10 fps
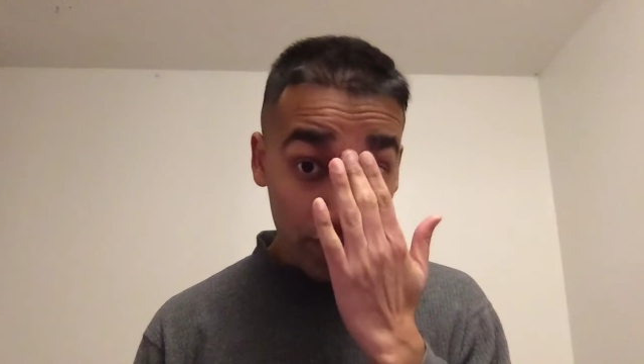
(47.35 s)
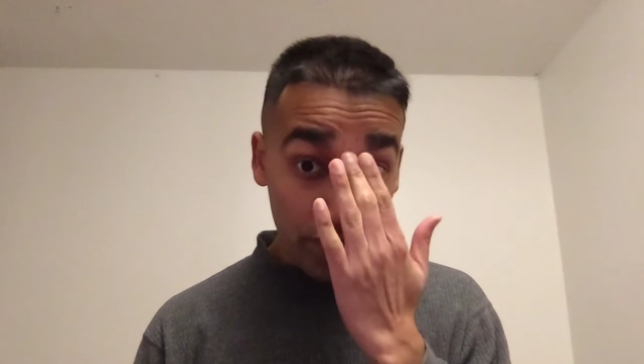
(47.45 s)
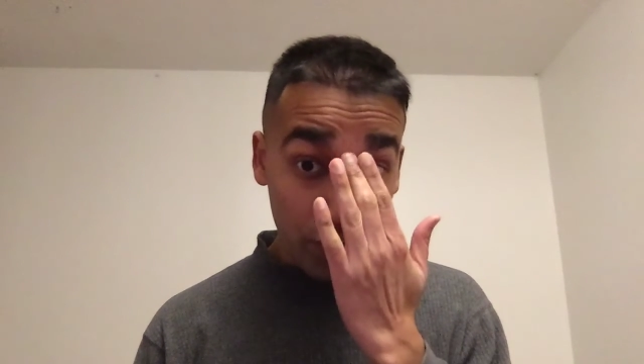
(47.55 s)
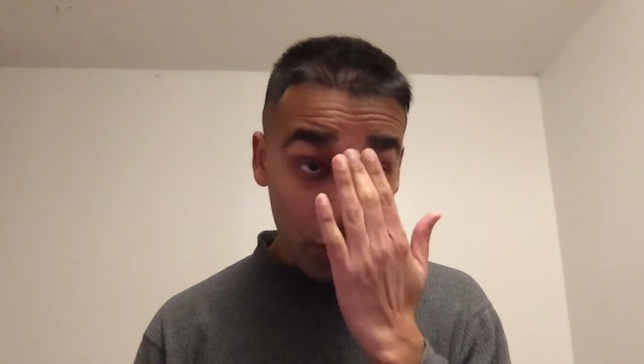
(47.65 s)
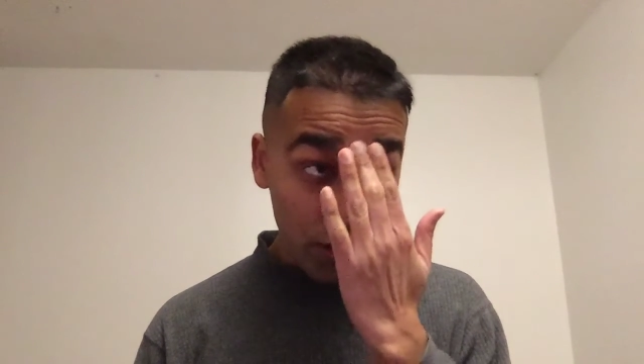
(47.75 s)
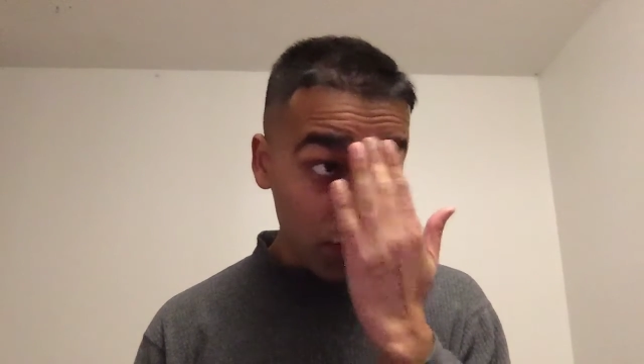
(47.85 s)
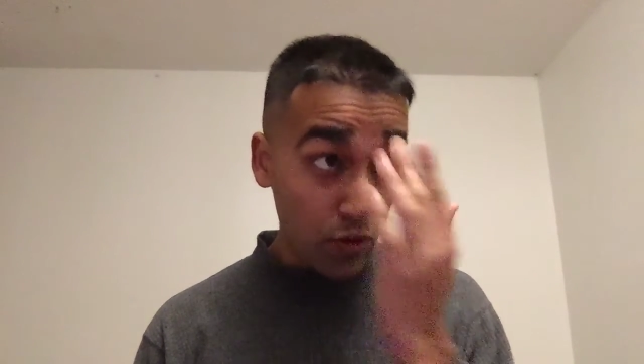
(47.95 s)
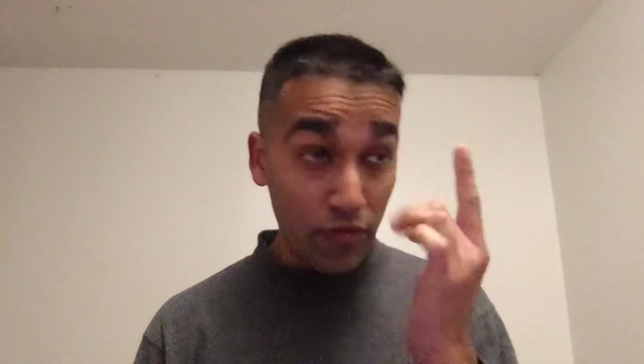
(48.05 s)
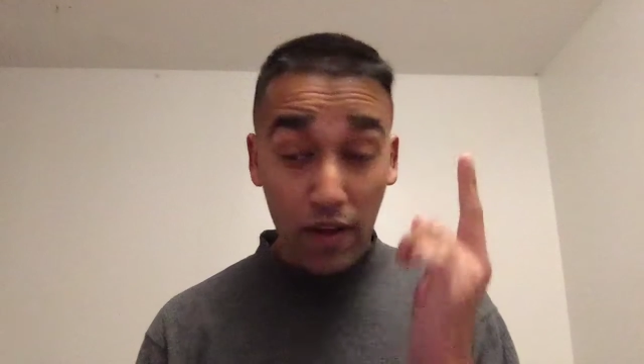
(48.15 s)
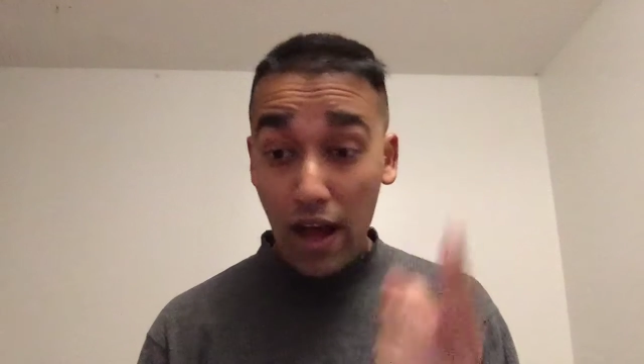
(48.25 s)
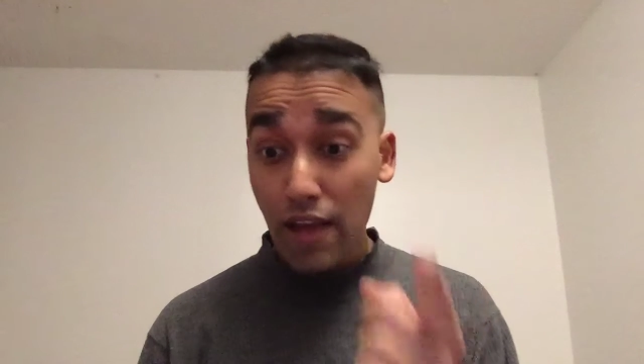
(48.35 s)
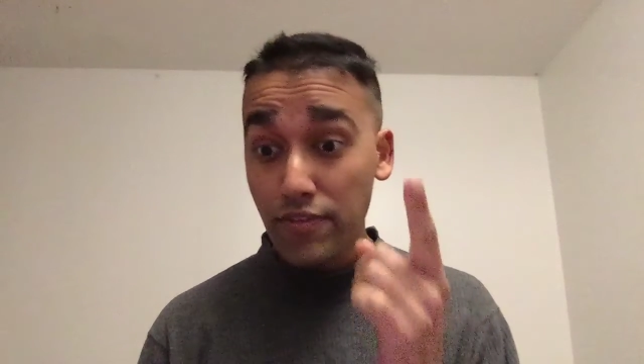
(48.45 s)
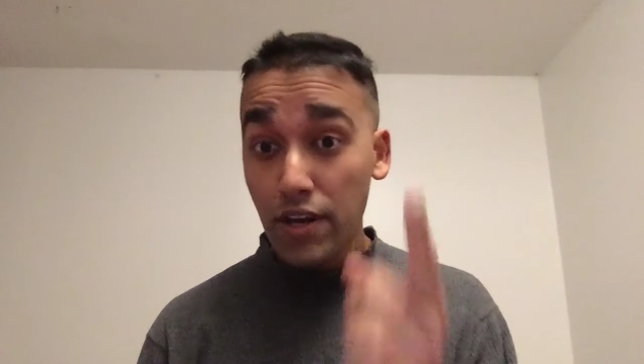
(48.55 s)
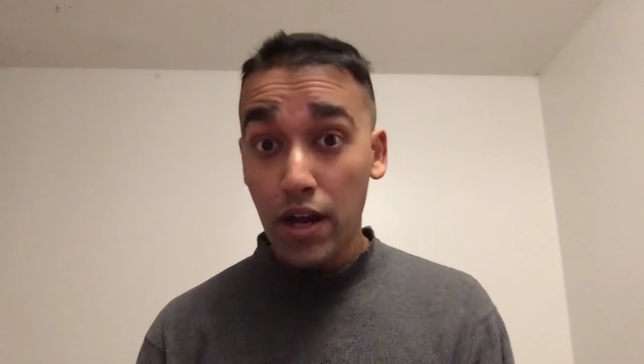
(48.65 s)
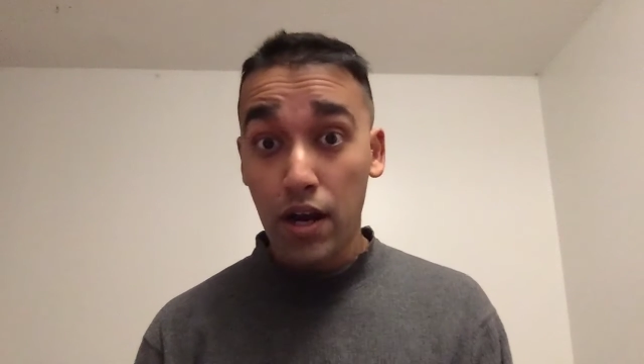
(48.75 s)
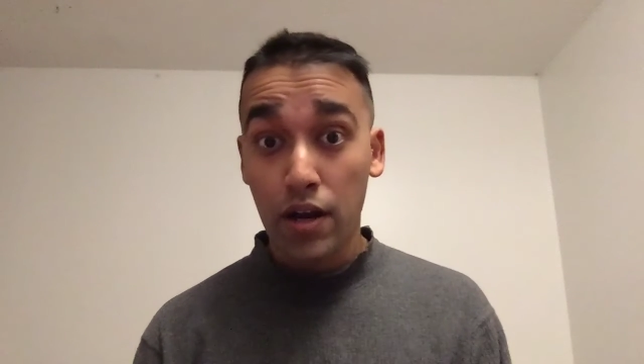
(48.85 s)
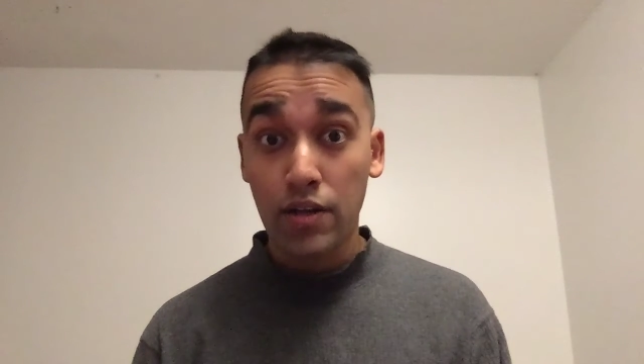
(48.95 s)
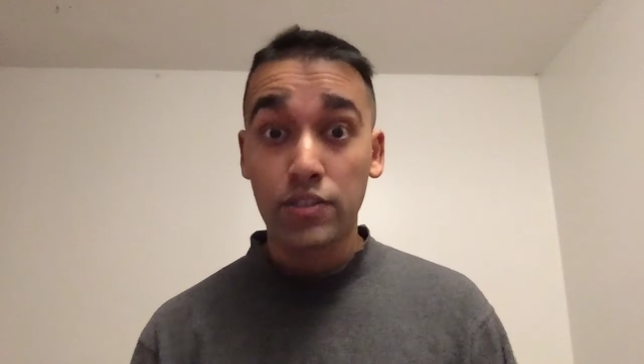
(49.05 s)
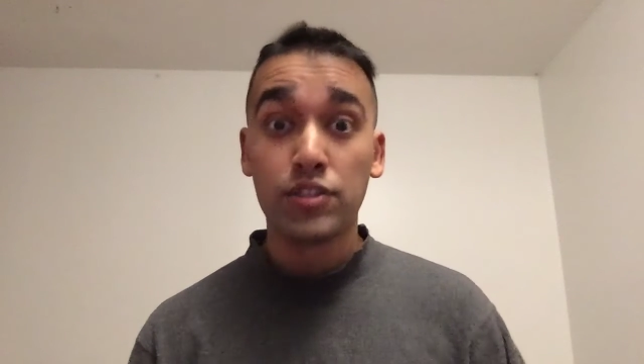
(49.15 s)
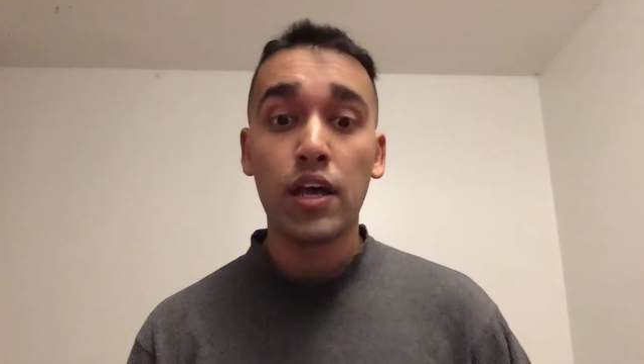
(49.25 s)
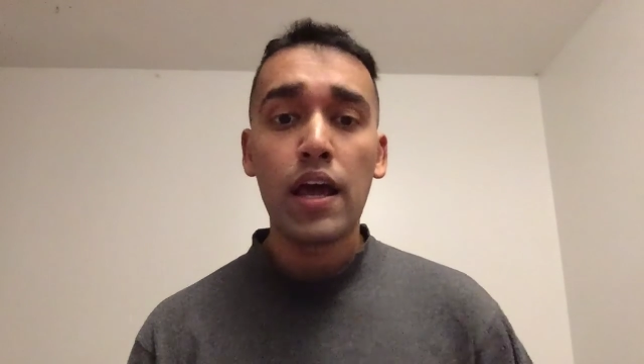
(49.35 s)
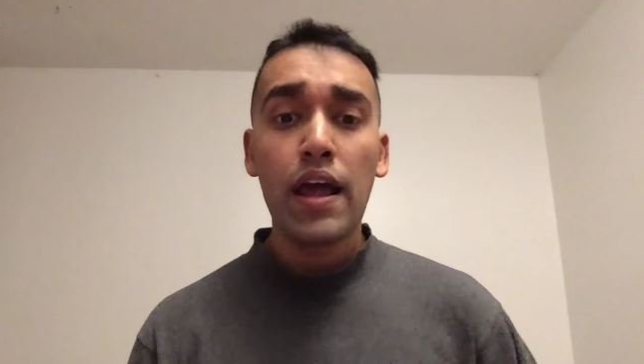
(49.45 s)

once for 5 yards.